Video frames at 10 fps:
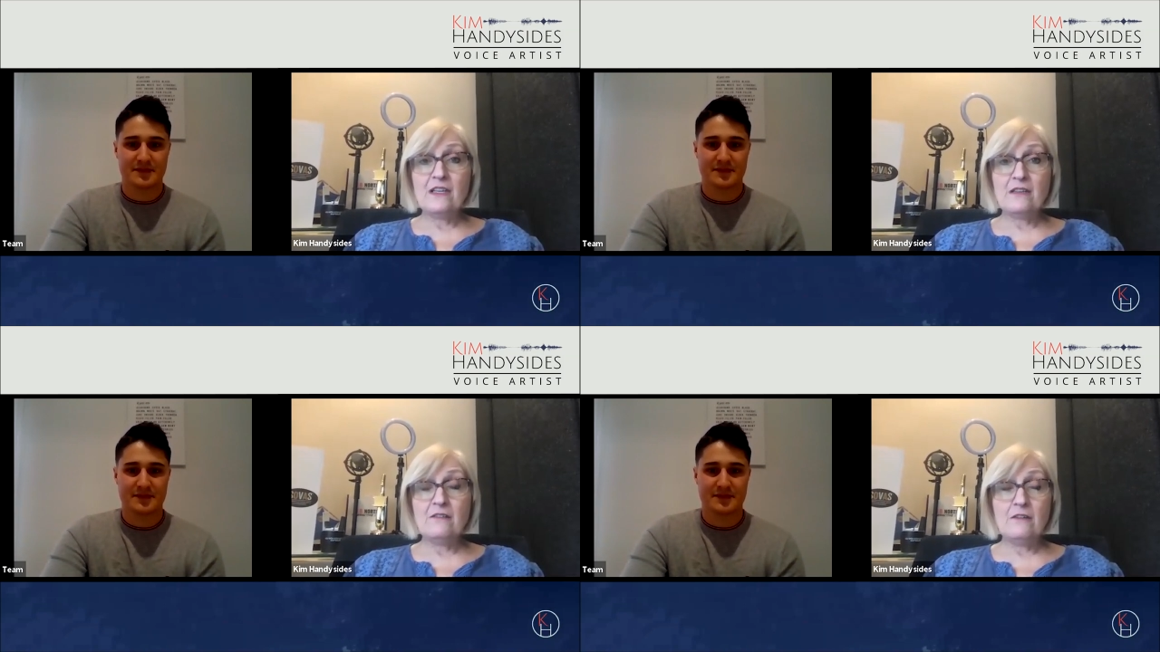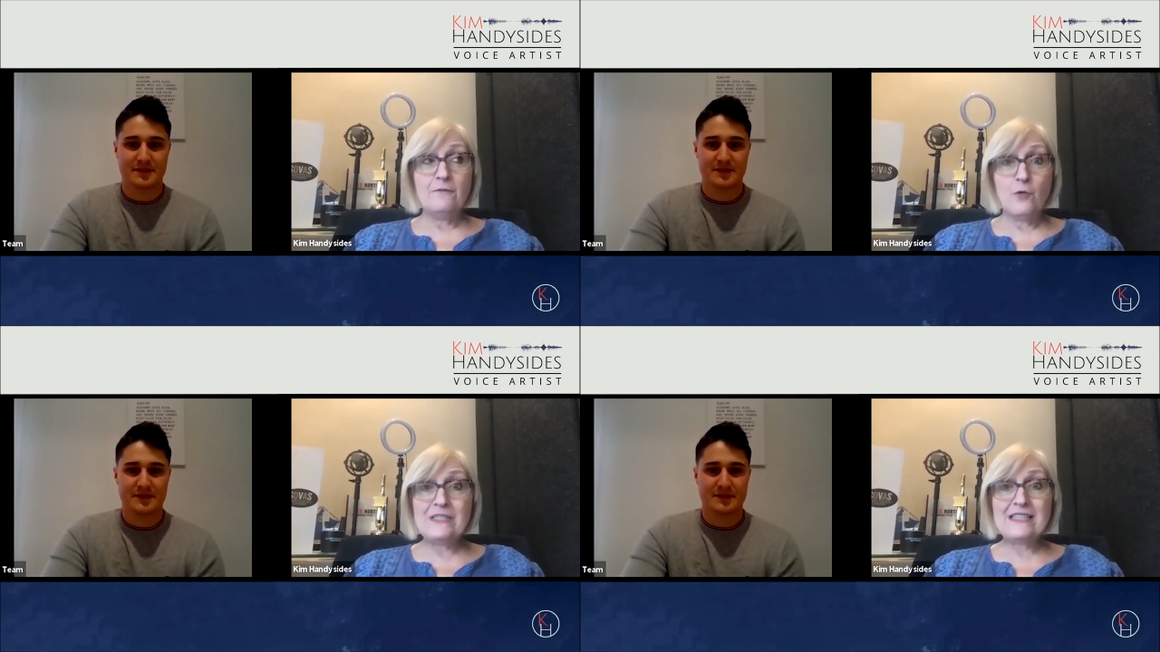Speaker 1: in
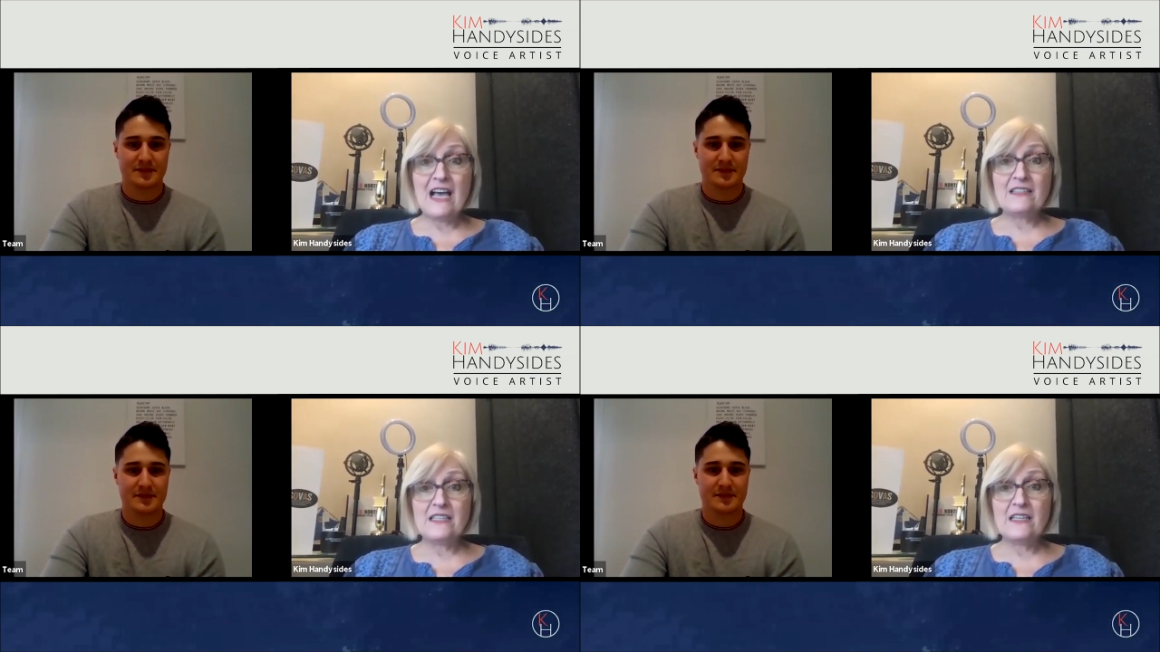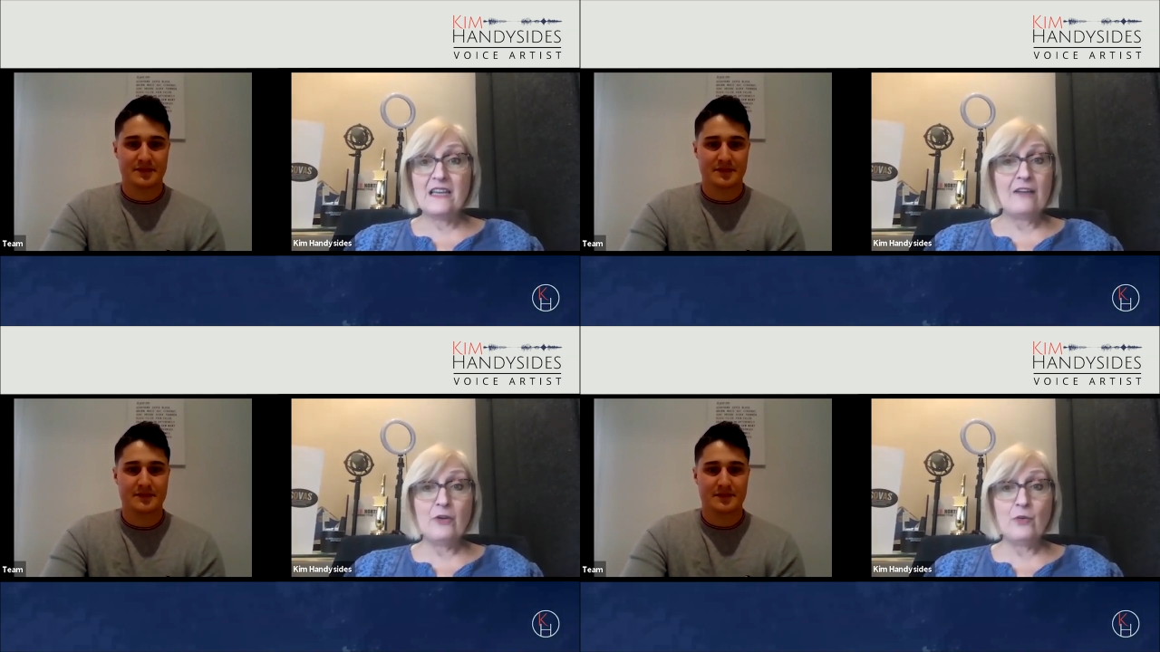voice acting
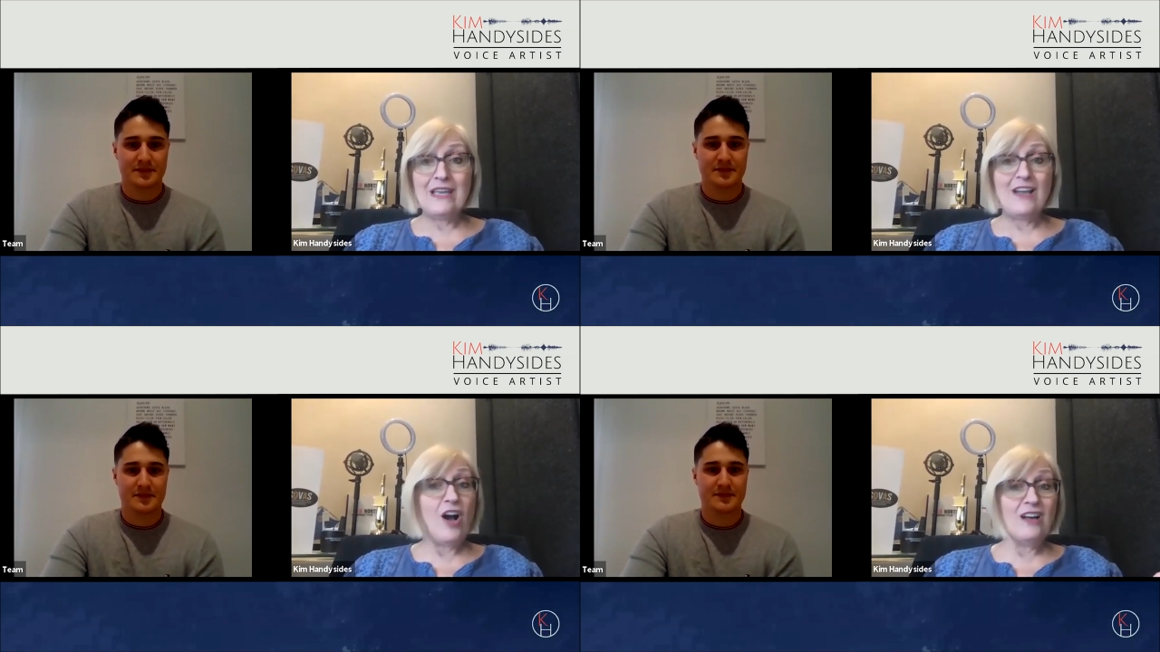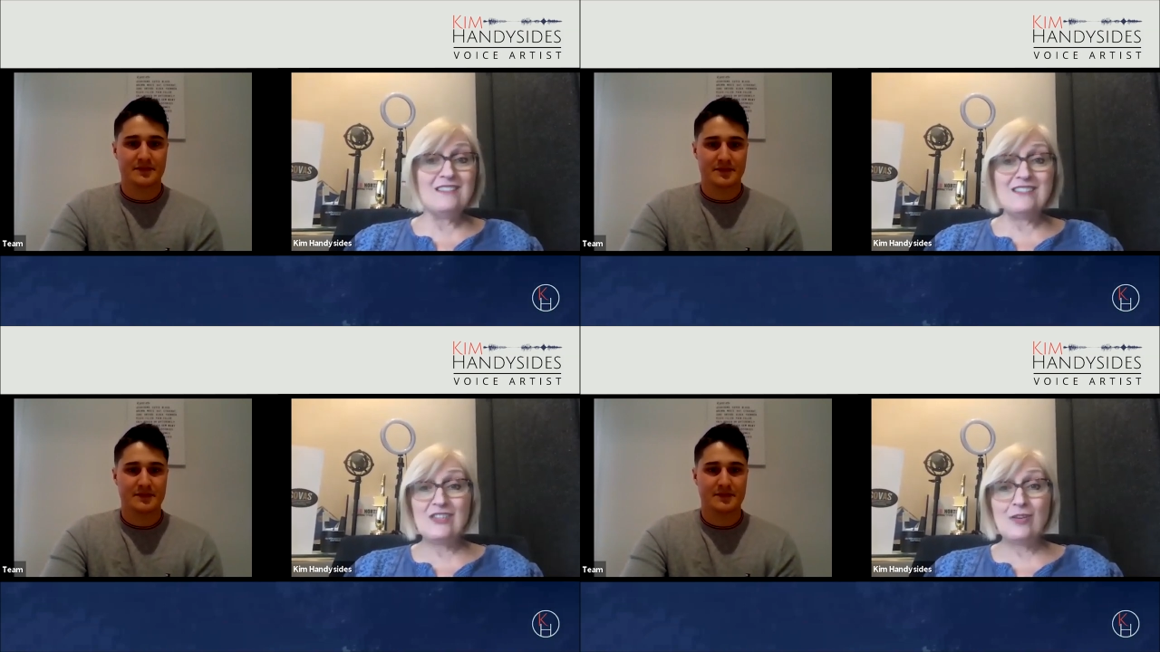every week
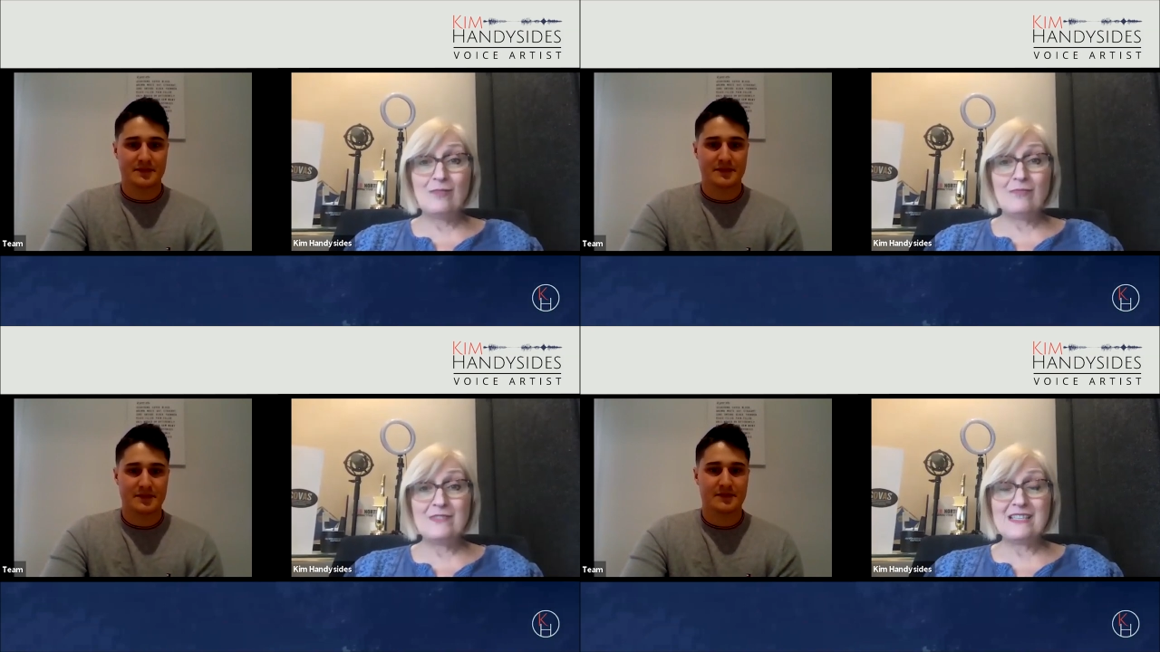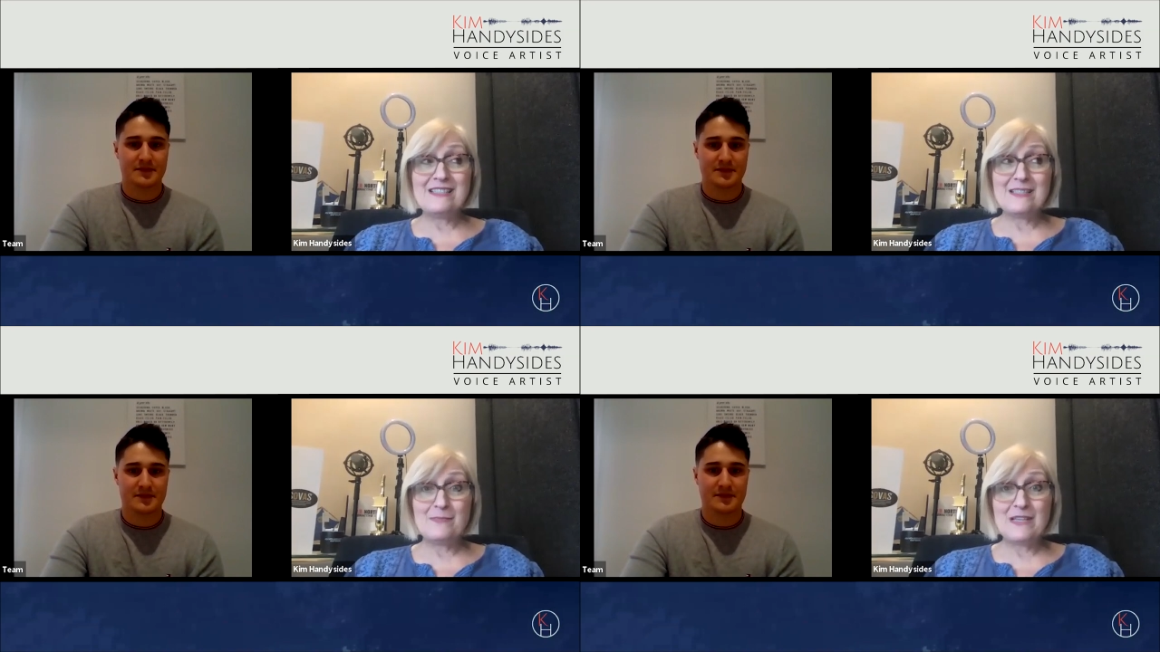on Zoom
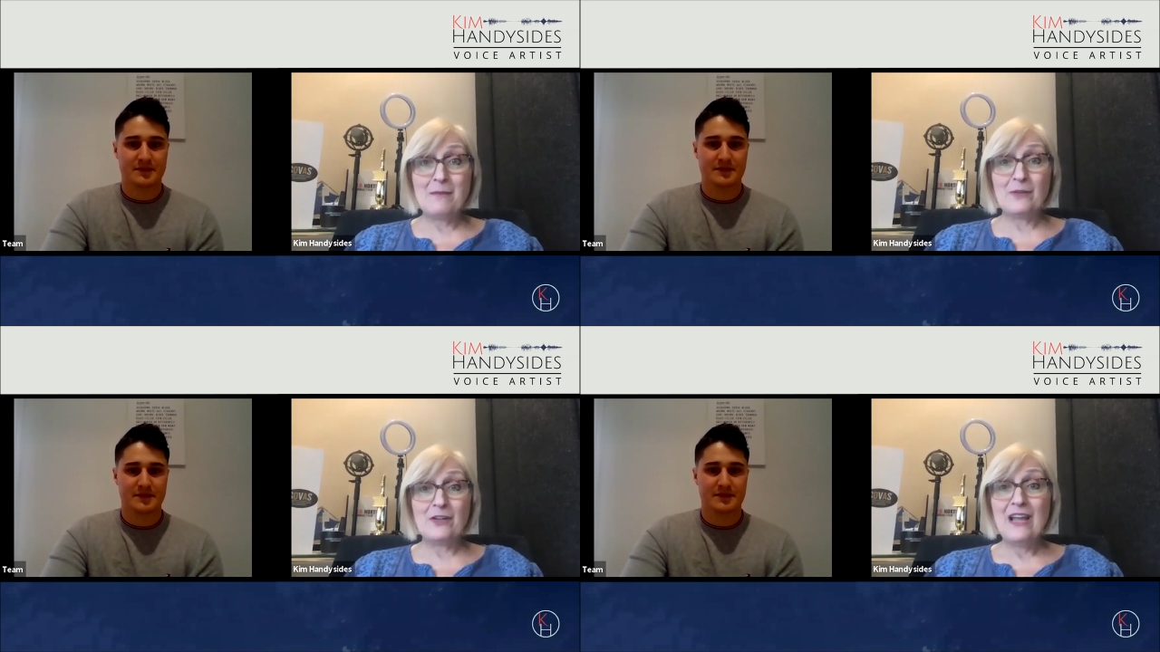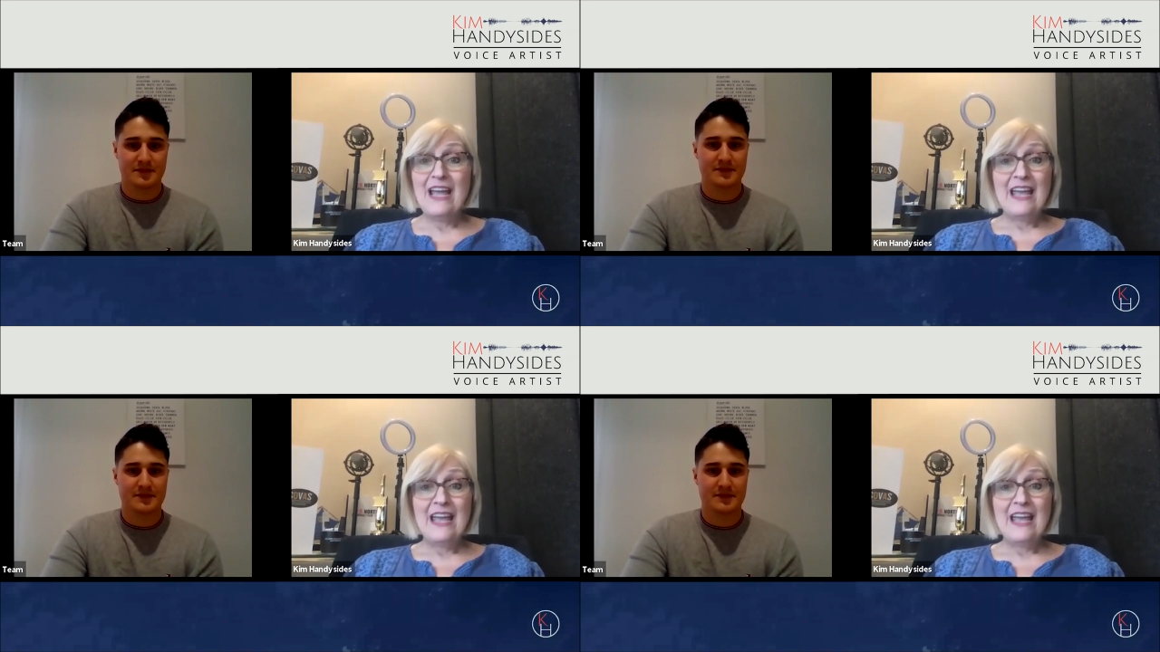since September,